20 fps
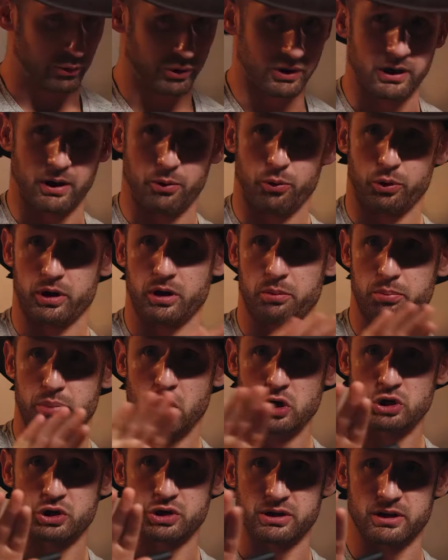we're gonna
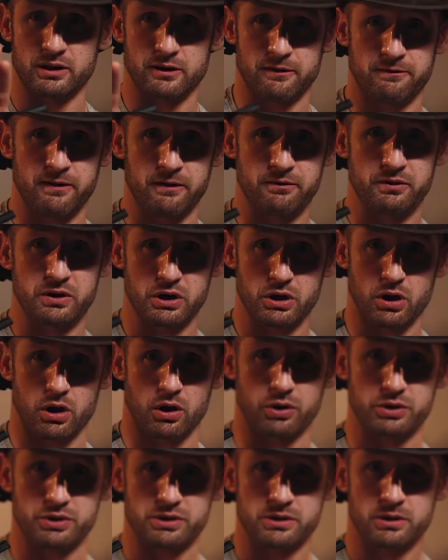push it to the 50
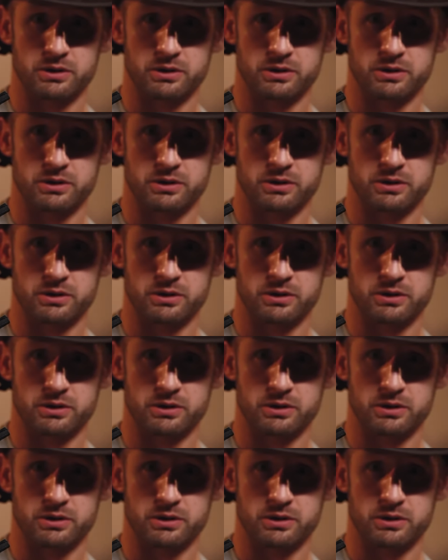yards